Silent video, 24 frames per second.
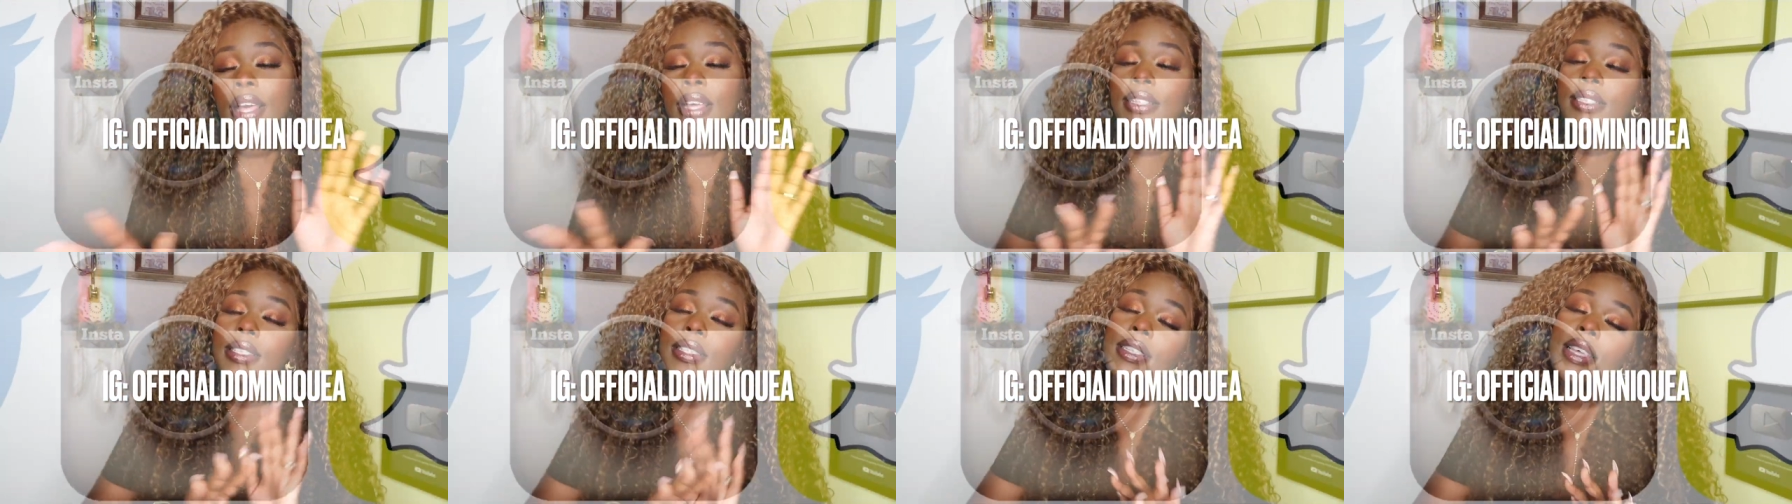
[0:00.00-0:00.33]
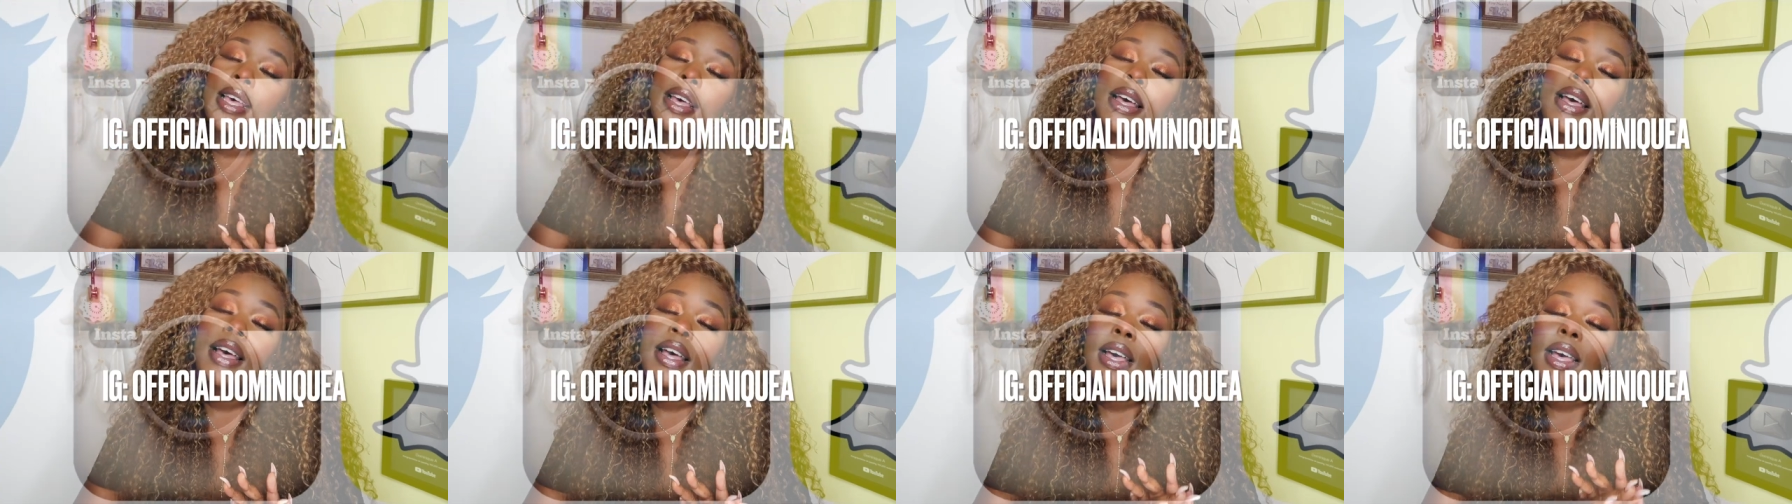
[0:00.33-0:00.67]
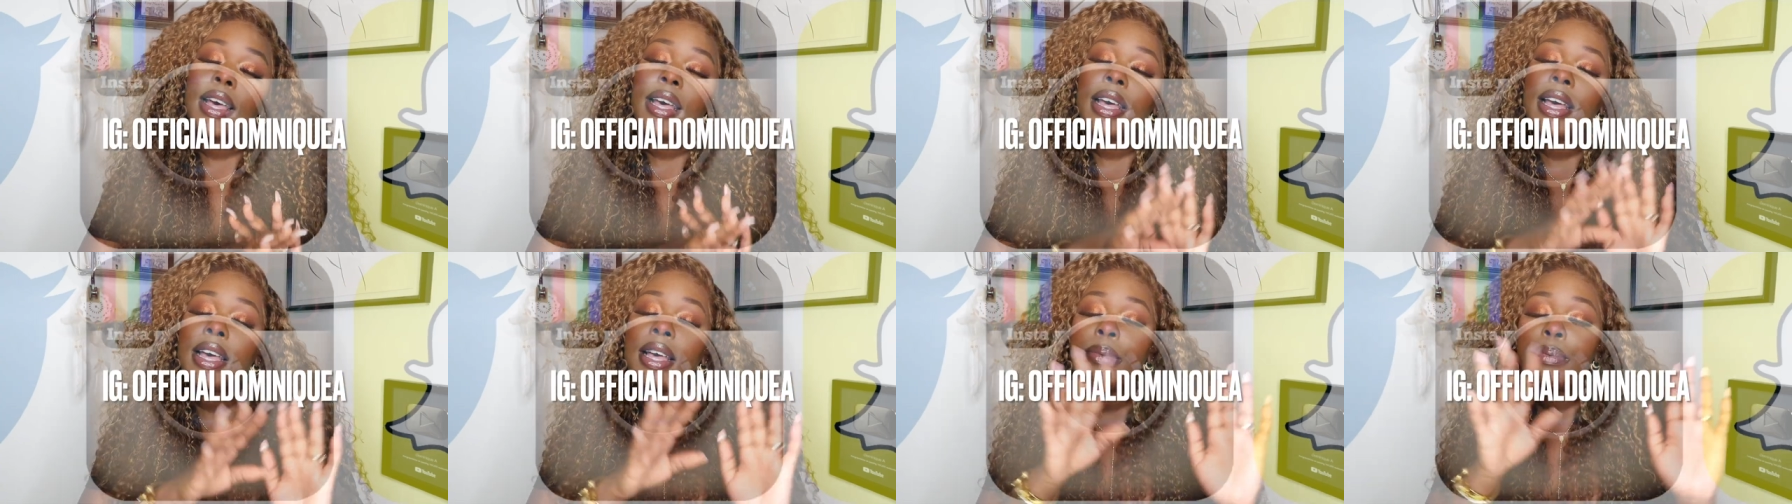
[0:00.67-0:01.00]

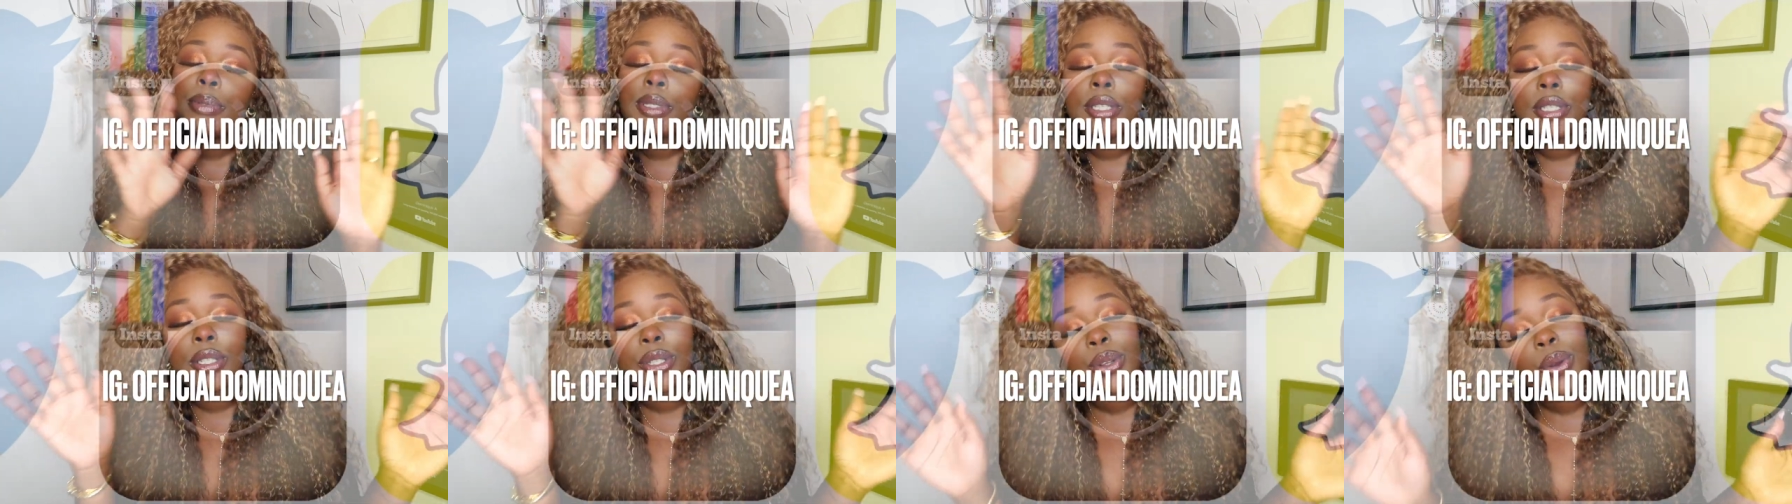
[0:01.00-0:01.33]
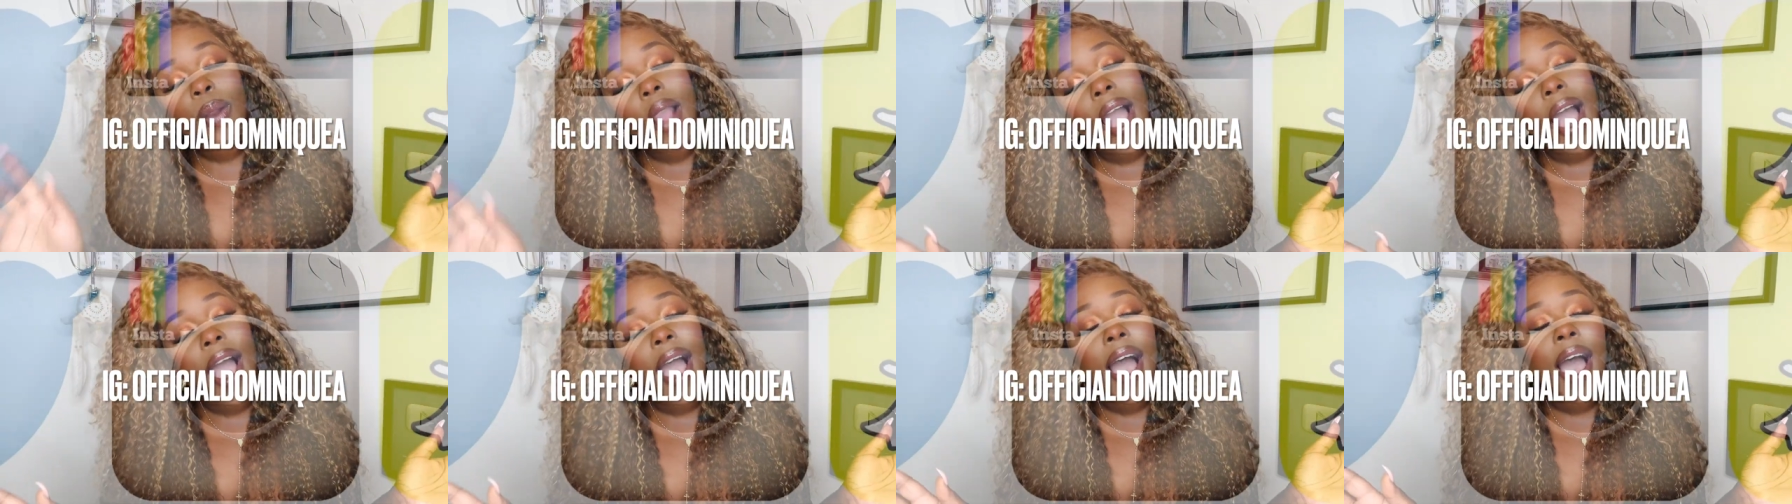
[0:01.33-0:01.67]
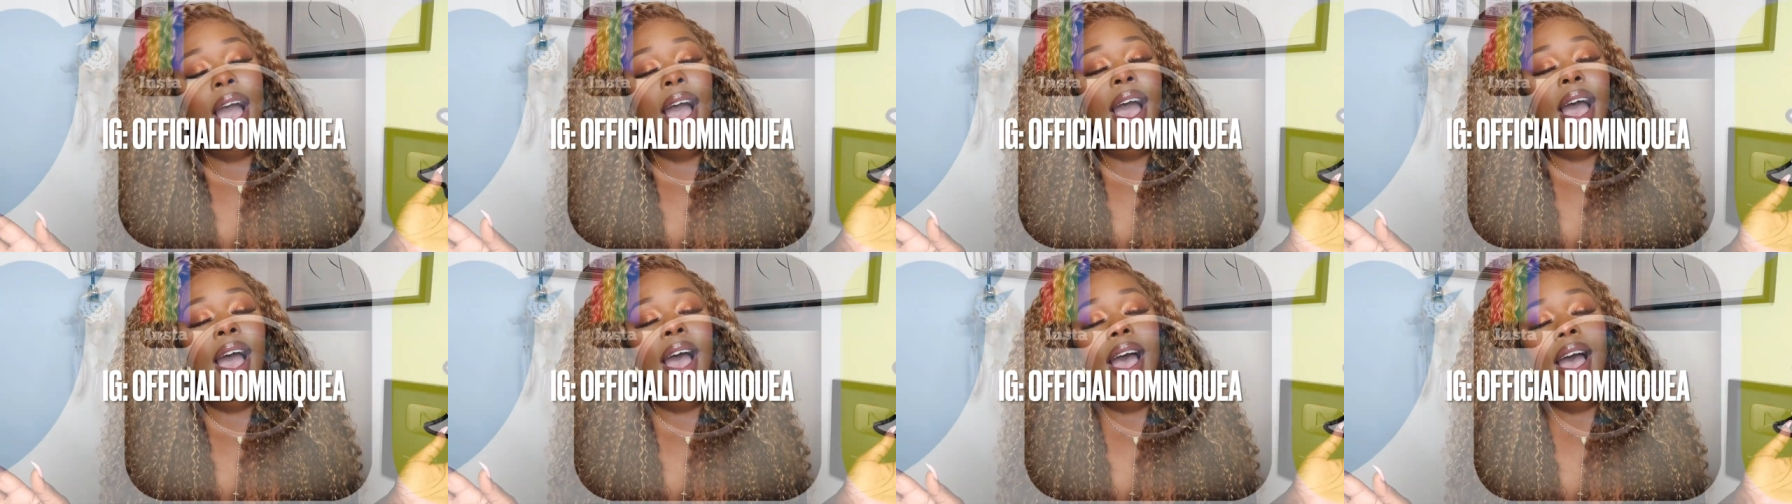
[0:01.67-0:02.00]

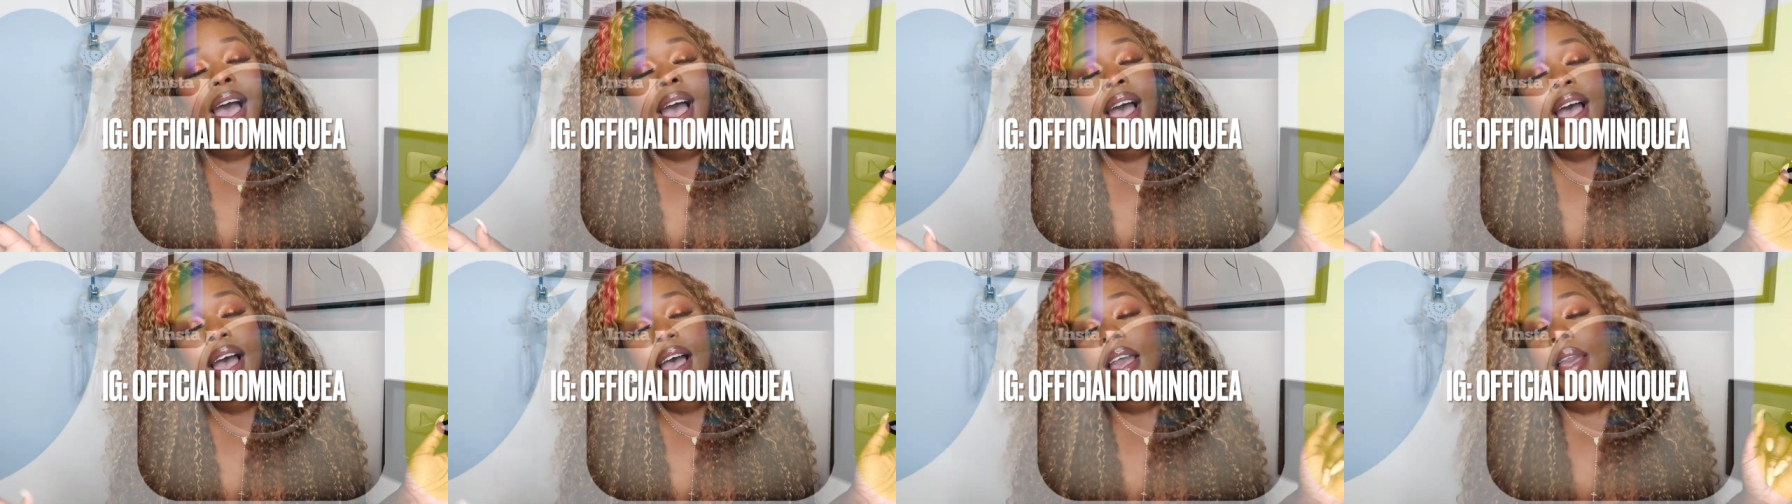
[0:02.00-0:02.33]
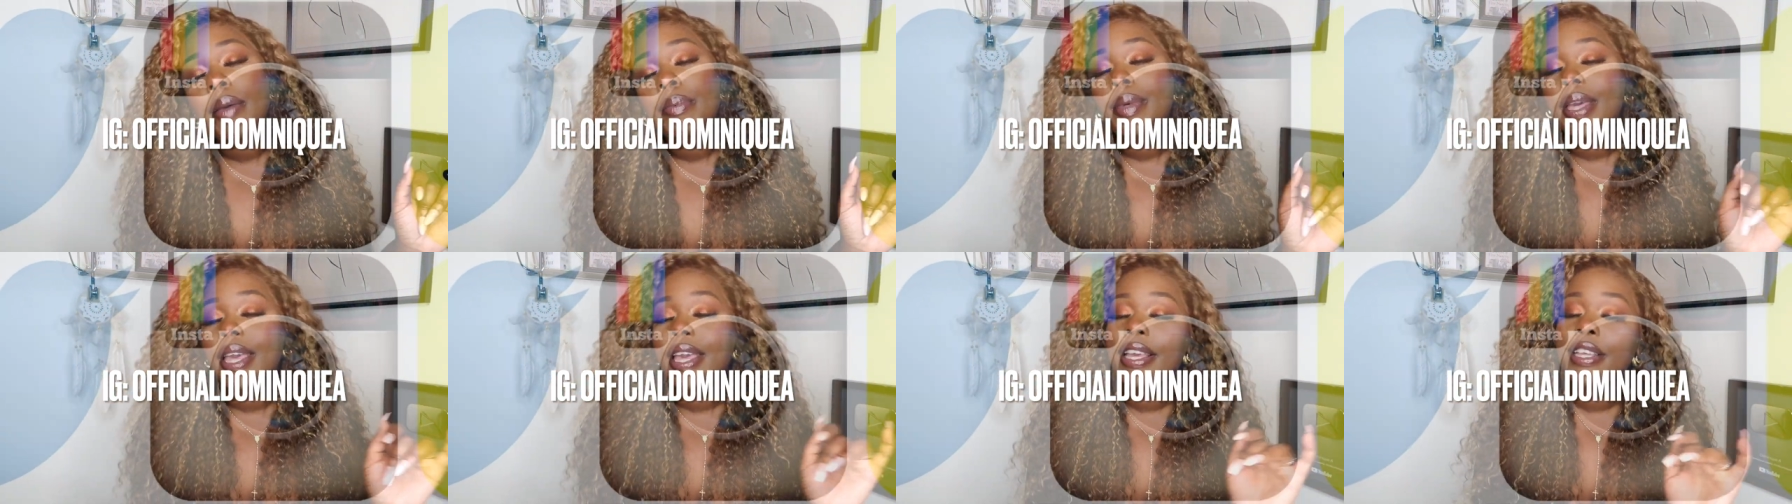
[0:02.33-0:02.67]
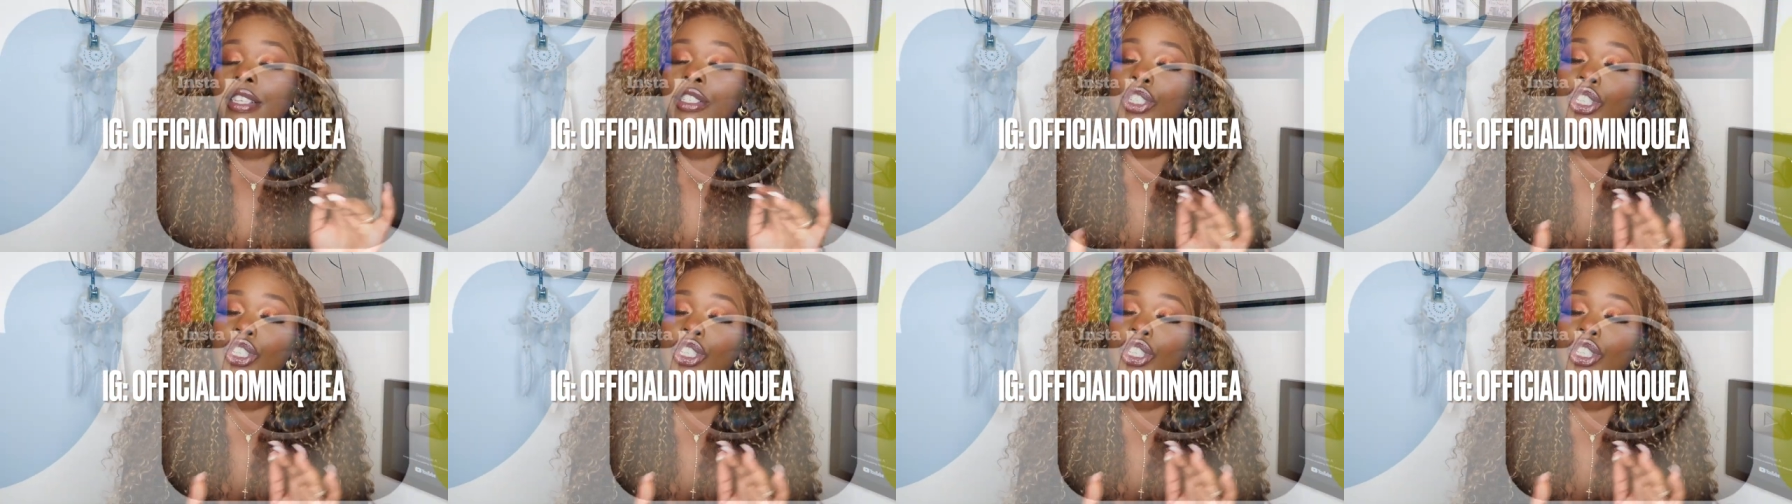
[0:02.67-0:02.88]
subscribe, and